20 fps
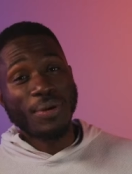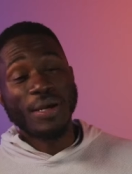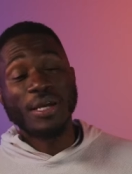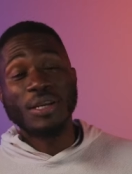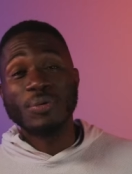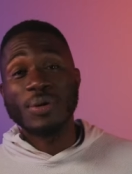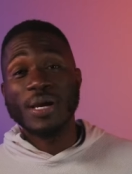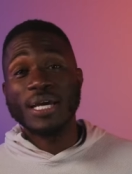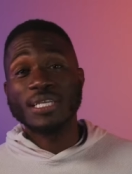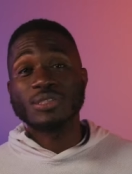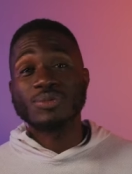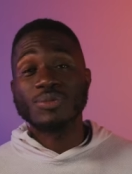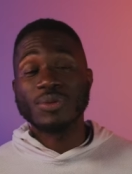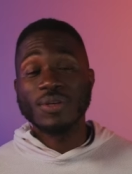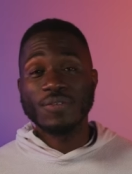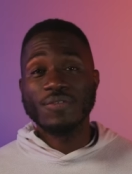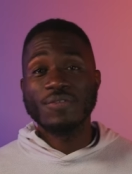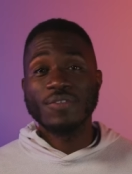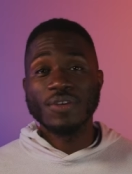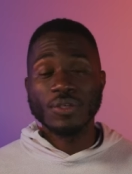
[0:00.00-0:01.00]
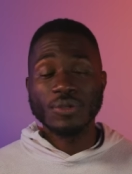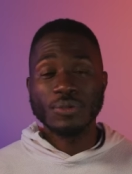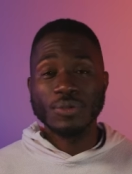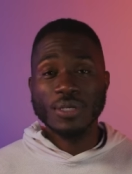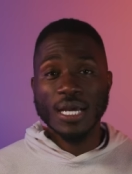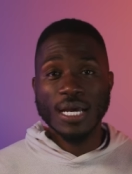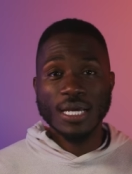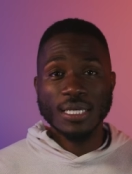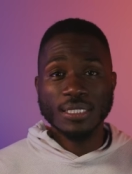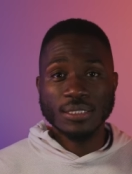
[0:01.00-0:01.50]
Anyway, I just wanted to fill you
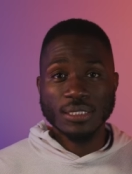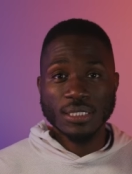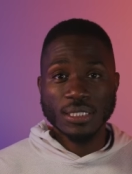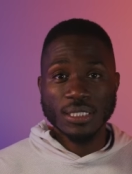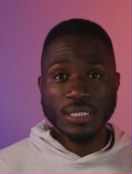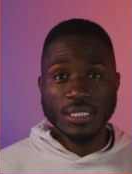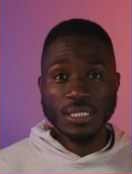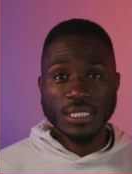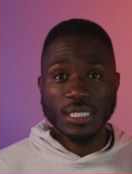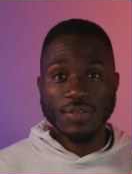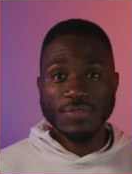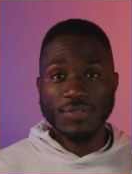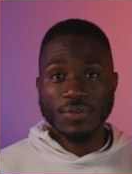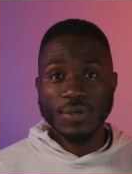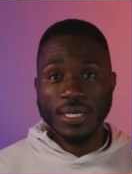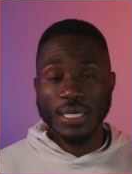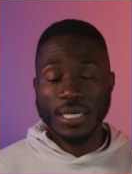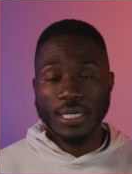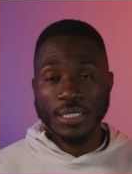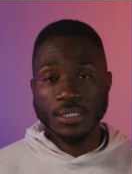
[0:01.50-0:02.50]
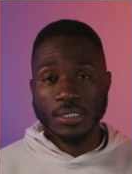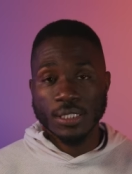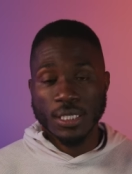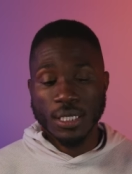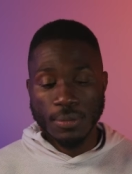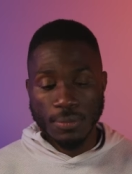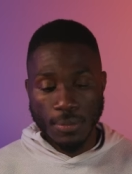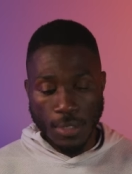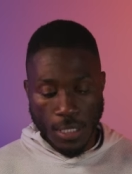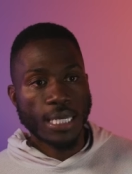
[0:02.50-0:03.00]
guys in and give you a heads
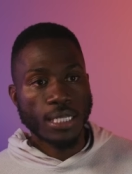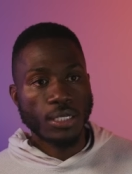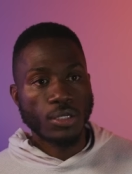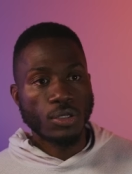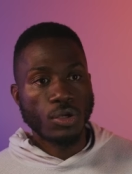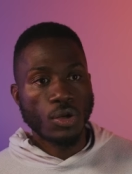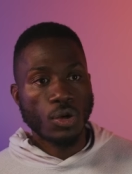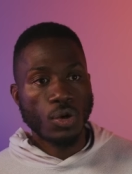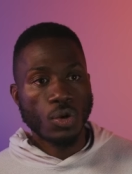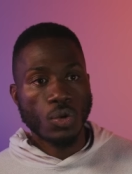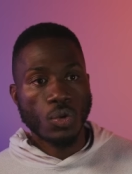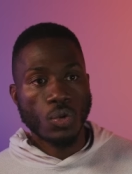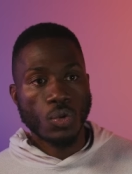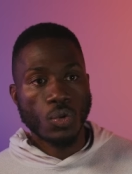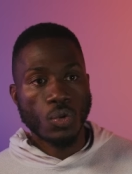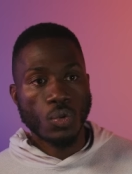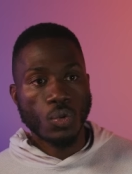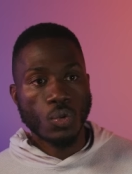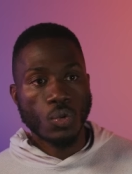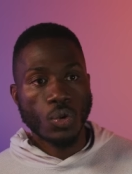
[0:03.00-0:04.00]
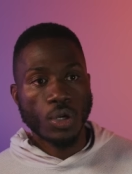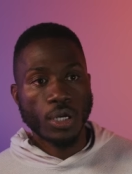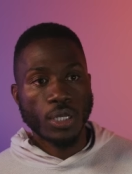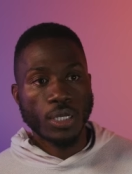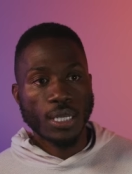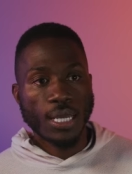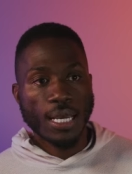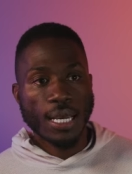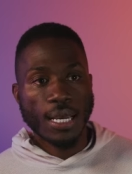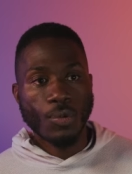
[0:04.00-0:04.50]
up. I know what
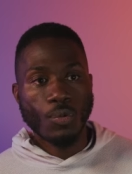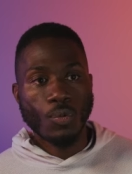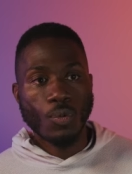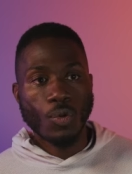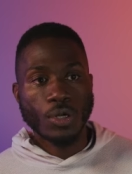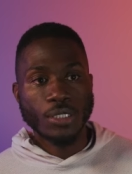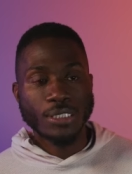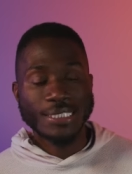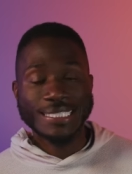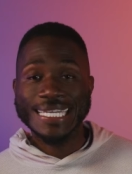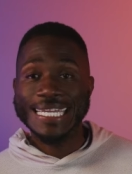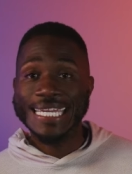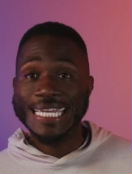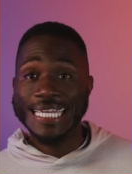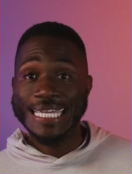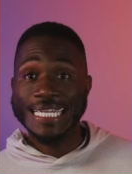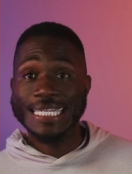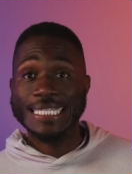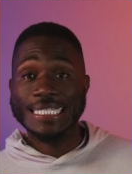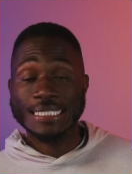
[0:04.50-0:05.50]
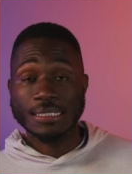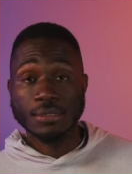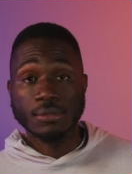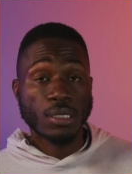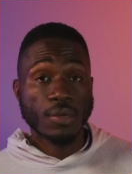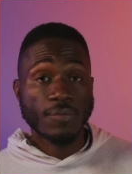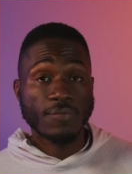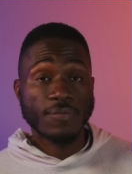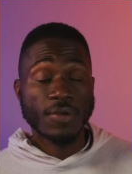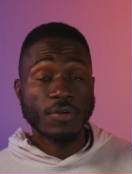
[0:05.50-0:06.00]
I want to eat.
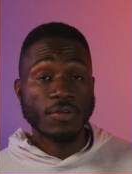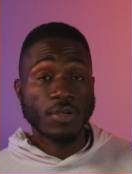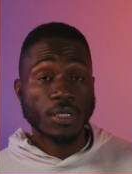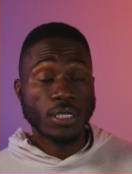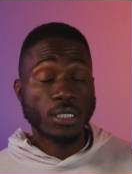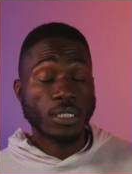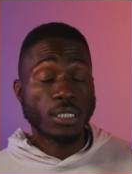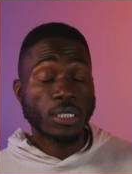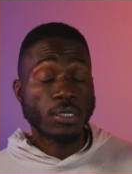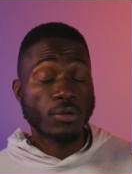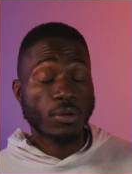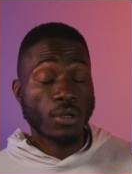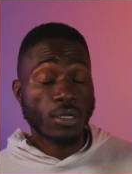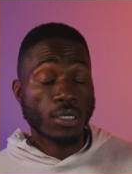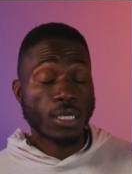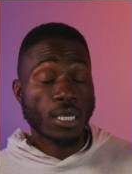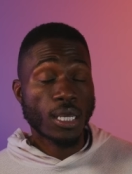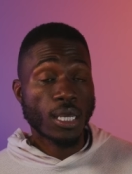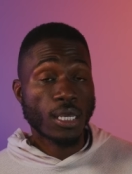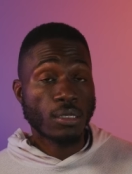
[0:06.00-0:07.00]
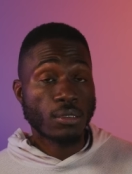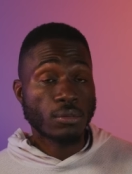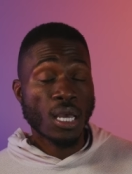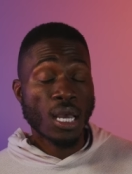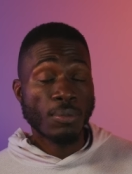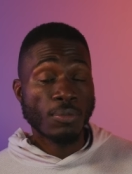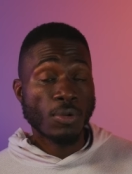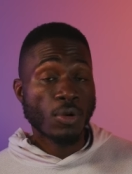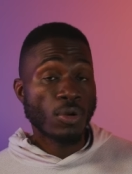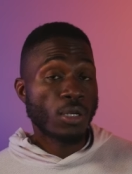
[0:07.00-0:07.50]
very clear on that.
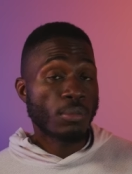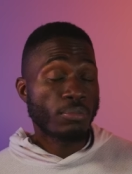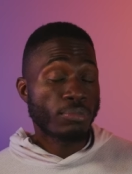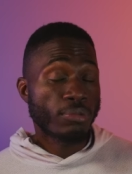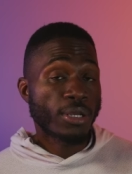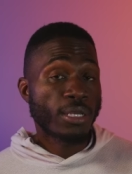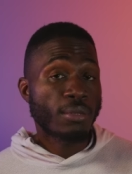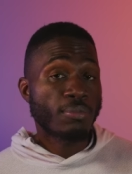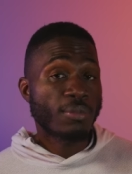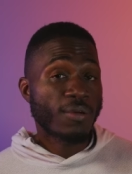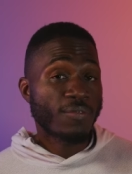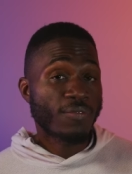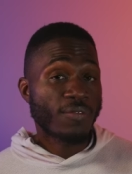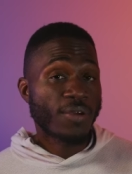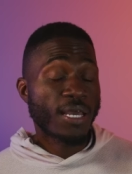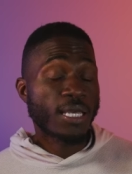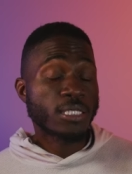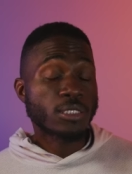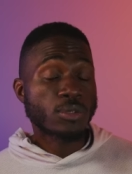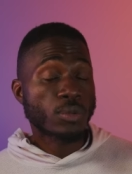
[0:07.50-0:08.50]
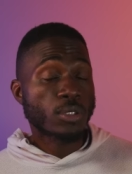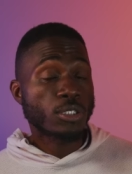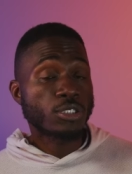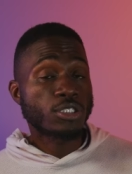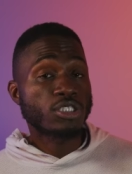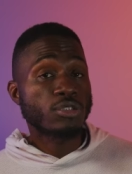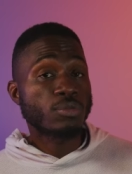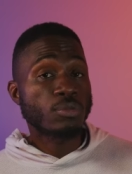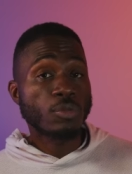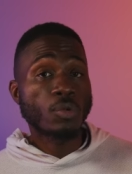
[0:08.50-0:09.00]
I'm gonna break my fast with a
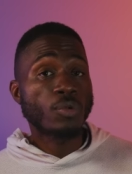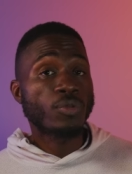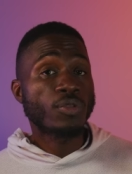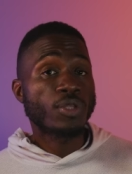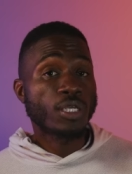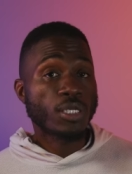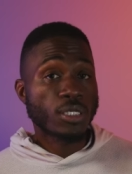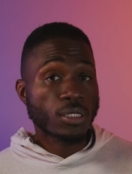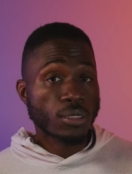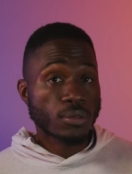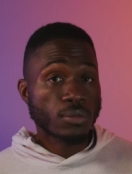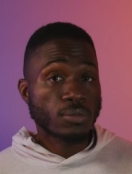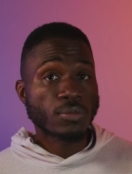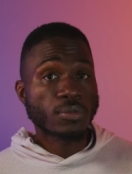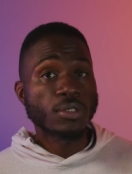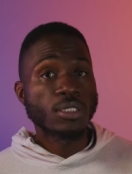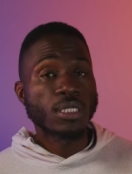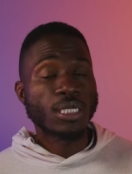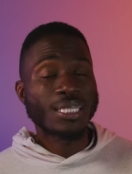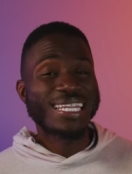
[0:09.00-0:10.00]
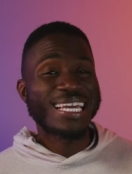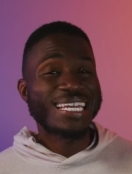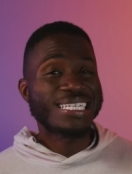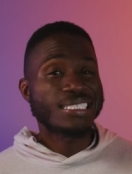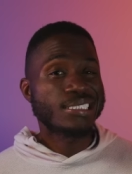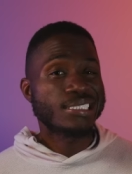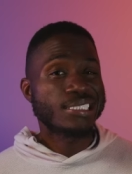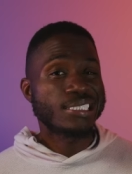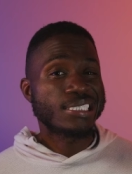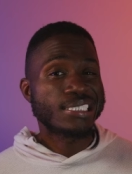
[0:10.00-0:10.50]
smoothie, a
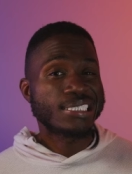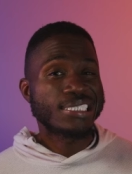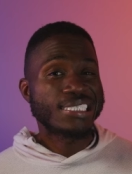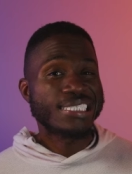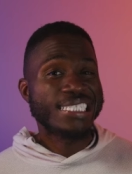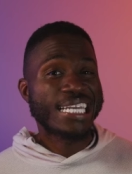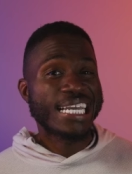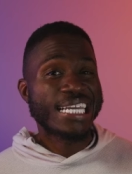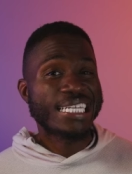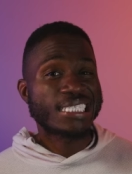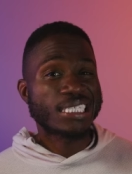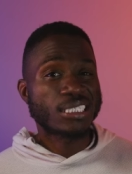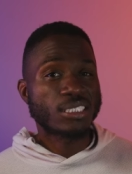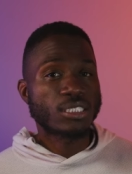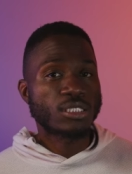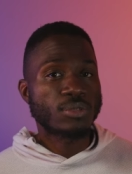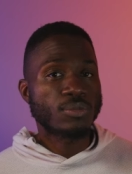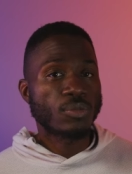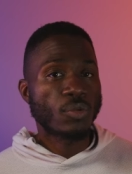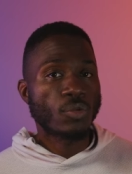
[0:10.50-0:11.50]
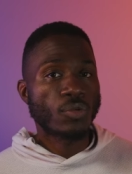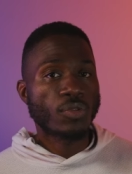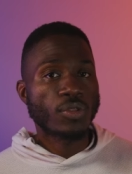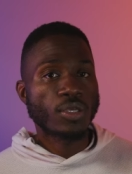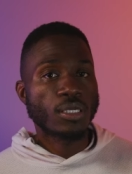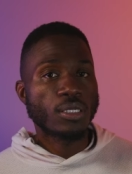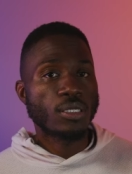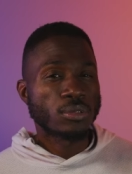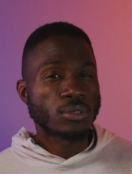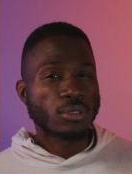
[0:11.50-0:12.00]
nice date
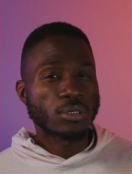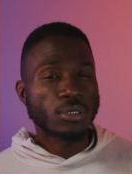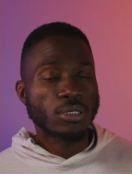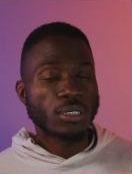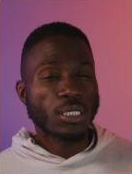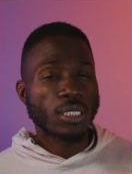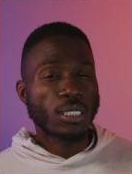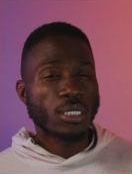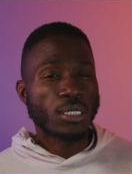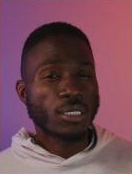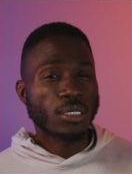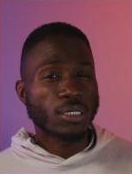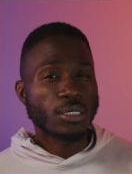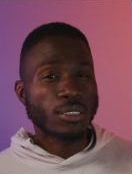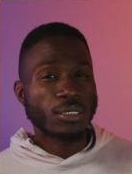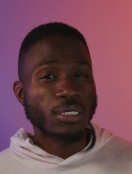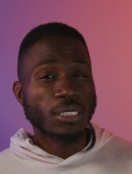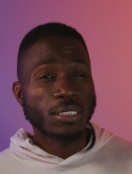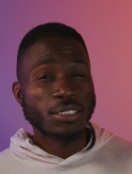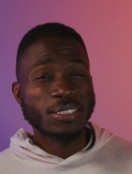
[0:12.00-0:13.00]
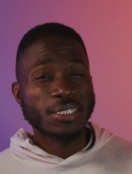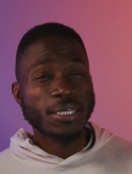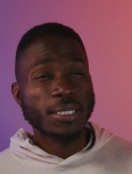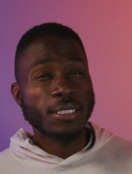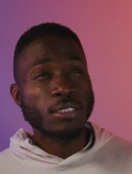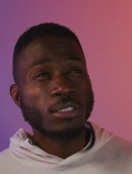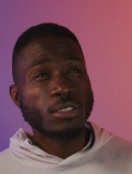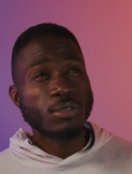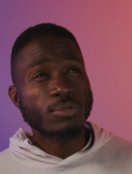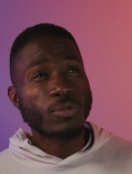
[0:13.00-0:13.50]
smoothie. Yeah, a
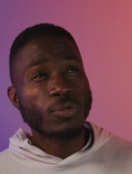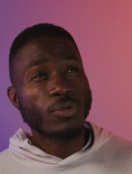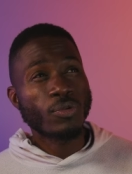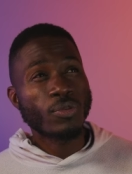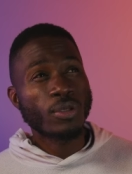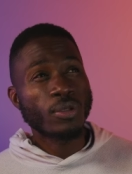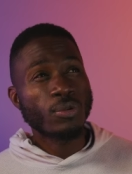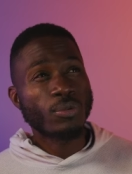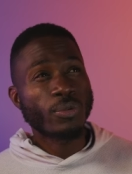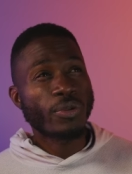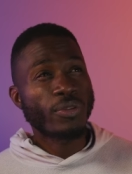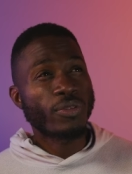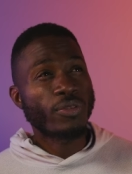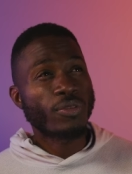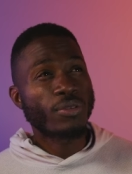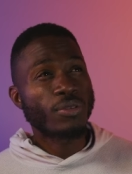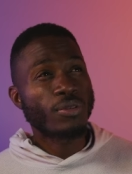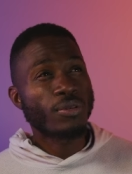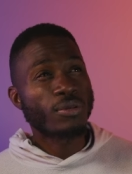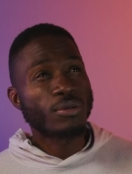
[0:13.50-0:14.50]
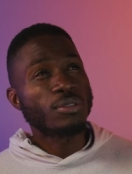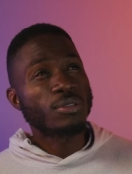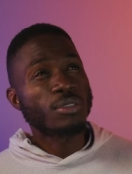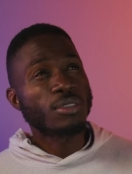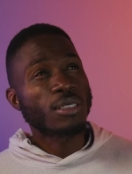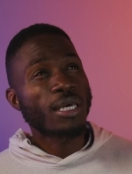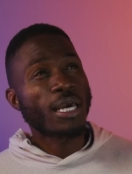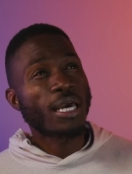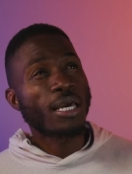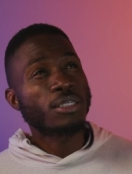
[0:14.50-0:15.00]
date smoothie with
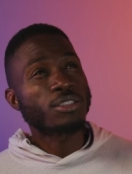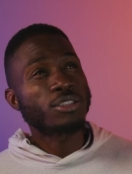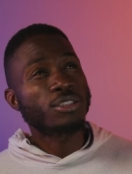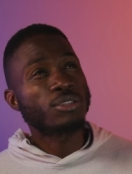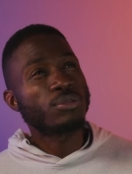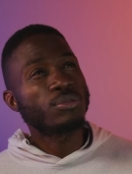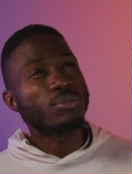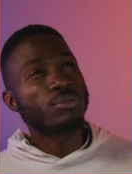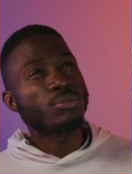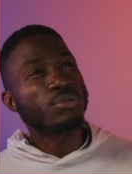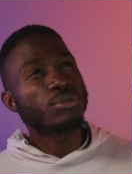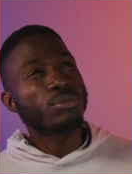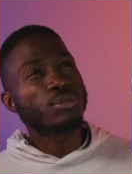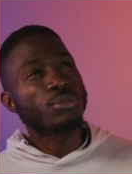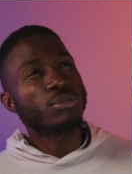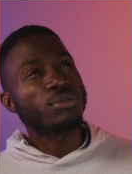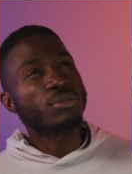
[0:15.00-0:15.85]
cashews